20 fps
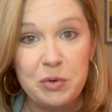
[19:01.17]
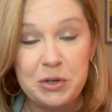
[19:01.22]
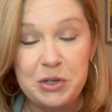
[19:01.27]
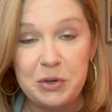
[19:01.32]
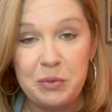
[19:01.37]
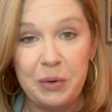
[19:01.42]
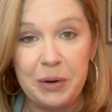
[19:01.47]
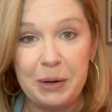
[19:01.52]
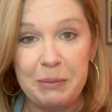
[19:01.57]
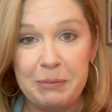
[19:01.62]
you
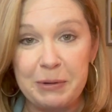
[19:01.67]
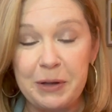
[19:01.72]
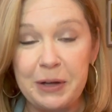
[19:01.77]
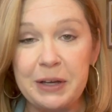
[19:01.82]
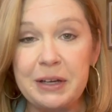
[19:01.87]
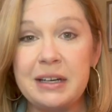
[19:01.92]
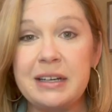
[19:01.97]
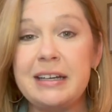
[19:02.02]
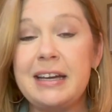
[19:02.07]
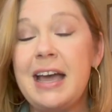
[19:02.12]
want to book,
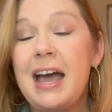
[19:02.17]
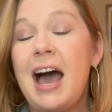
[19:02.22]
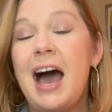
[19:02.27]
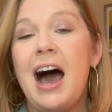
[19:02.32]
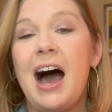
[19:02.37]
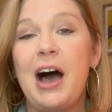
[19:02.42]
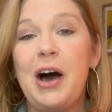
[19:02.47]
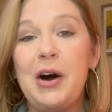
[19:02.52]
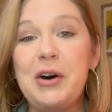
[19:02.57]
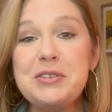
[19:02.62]

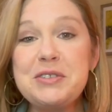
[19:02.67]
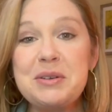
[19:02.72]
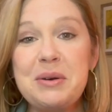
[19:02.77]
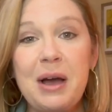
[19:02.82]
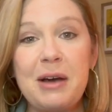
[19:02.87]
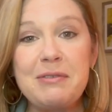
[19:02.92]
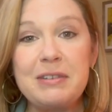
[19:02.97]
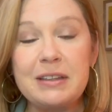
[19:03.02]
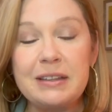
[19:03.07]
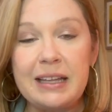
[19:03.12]
I also
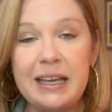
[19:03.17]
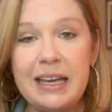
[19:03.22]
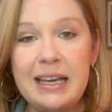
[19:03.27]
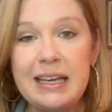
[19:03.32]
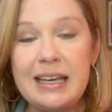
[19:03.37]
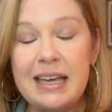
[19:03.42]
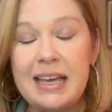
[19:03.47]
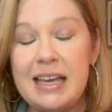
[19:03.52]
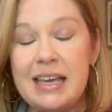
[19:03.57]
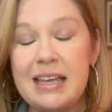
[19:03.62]
have a link
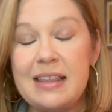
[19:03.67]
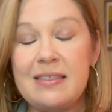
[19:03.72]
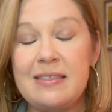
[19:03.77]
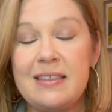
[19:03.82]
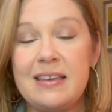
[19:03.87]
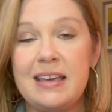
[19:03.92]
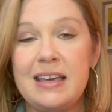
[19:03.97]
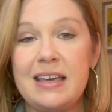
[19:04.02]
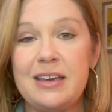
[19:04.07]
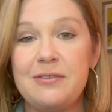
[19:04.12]
in
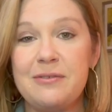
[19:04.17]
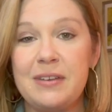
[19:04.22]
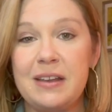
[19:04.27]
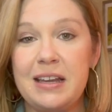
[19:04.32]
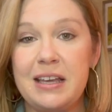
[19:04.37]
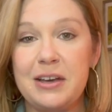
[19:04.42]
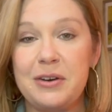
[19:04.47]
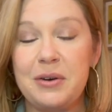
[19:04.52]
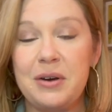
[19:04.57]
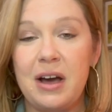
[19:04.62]
the
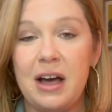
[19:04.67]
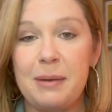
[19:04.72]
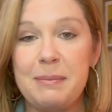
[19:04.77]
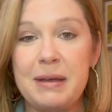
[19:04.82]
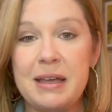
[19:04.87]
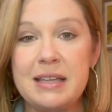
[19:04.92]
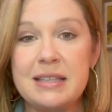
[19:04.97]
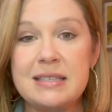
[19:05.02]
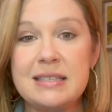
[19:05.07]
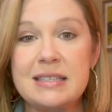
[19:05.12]
video
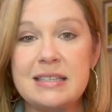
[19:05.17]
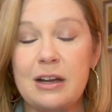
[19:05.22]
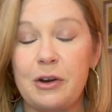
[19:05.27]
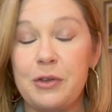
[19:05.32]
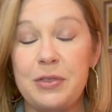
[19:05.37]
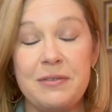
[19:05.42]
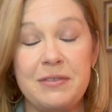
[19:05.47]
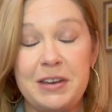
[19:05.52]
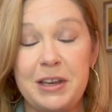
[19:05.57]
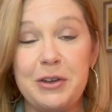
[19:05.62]
comments or
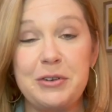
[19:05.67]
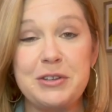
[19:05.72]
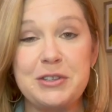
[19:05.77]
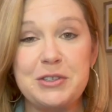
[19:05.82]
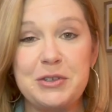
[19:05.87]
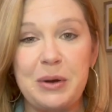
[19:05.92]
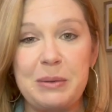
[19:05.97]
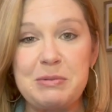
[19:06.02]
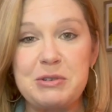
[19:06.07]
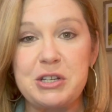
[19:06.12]
the video
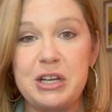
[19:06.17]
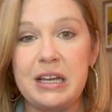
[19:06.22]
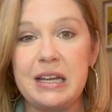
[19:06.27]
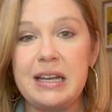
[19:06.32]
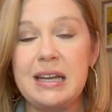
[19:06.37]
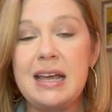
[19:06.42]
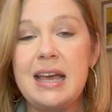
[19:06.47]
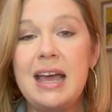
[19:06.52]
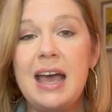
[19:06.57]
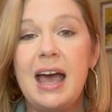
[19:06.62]

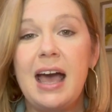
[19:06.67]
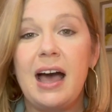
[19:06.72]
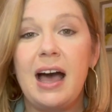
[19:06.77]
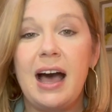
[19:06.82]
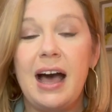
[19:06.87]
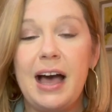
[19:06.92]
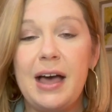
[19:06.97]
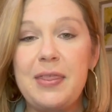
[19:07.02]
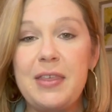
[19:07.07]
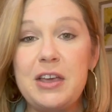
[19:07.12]
description
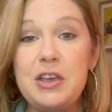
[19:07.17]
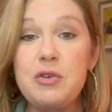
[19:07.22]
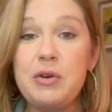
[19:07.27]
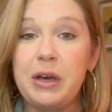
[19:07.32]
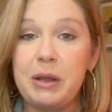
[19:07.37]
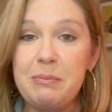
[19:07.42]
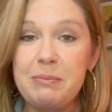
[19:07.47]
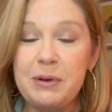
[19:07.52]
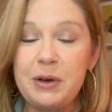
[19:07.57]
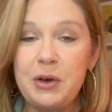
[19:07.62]
that you
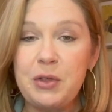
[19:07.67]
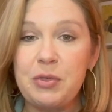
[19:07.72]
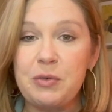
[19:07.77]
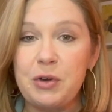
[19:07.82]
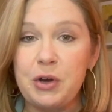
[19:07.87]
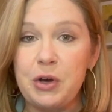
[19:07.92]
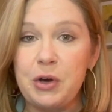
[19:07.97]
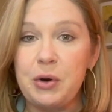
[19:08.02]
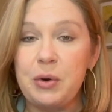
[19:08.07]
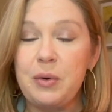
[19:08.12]
can book
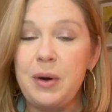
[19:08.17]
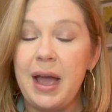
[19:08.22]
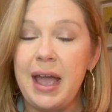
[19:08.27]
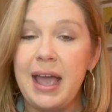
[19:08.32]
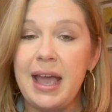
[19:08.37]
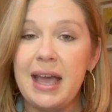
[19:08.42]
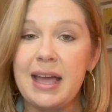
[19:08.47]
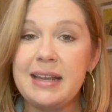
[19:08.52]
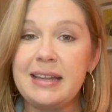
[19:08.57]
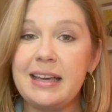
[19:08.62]
through
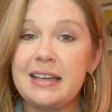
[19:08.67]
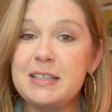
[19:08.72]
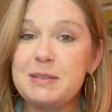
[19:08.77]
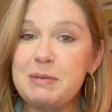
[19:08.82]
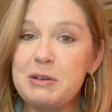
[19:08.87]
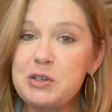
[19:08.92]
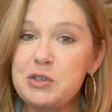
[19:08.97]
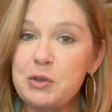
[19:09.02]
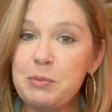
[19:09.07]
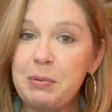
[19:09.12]
and get
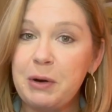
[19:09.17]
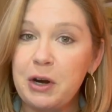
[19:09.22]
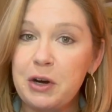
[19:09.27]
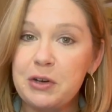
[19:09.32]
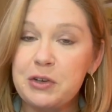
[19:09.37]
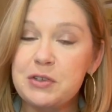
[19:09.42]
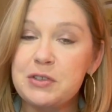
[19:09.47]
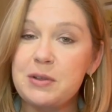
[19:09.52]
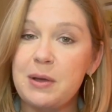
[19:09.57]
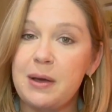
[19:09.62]
special
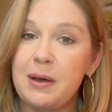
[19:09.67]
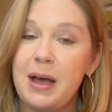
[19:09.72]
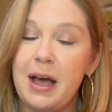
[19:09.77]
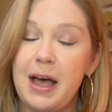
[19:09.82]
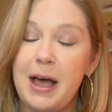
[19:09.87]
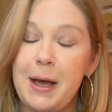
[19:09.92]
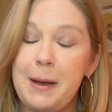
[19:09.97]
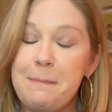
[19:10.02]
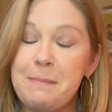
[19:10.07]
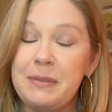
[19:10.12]
perks
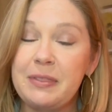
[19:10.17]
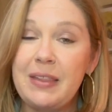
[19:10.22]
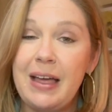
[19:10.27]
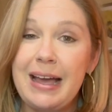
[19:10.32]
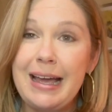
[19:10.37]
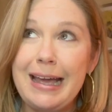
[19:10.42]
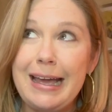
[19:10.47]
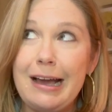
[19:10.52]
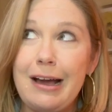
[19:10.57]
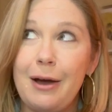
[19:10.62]

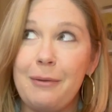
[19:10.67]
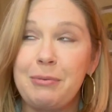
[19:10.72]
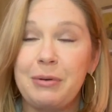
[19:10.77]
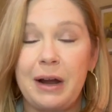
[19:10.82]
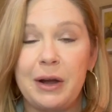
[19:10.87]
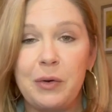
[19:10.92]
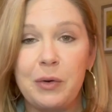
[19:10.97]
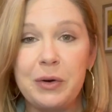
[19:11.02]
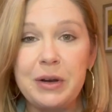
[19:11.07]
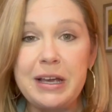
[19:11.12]
like
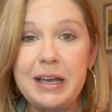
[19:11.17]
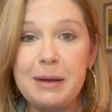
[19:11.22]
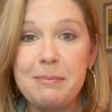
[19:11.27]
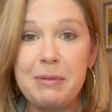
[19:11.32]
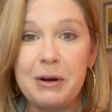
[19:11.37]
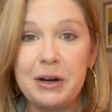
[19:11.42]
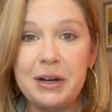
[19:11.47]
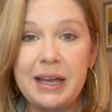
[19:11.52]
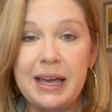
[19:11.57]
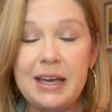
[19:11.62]
priority
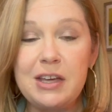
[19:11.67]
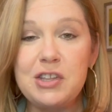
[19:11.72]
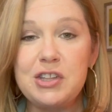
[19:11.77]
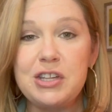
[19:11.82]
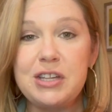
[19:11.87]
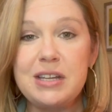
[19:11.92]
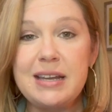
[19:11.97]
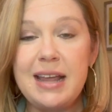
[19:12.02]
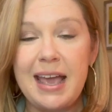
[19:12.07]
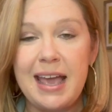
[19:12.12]

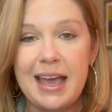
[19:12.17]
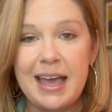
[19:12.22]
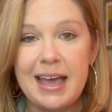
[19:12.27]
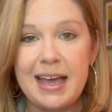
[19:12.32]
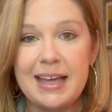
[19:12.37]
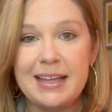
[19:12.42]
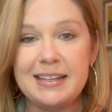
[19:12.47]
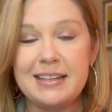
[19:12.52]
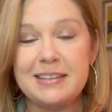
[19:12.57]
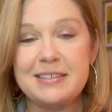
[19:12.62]
embarkation
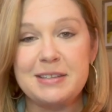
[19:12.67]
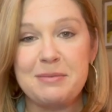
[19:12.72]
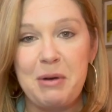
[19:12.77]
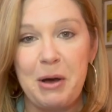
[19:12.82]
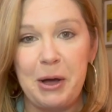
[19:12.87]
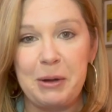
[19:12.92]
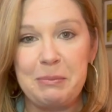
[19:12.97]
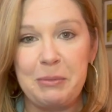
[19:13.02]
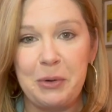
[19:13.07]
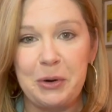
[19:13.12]
and some
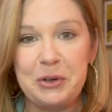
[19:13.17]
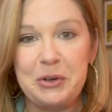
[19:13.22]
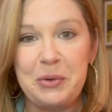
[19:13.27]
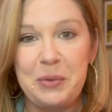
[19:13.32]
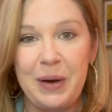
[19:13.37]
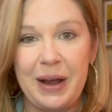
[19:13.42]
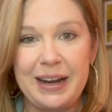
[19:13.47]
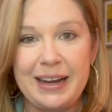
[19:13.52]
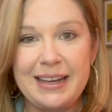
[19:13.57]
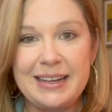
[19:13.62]
onboard
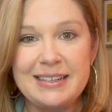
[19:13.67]
credit.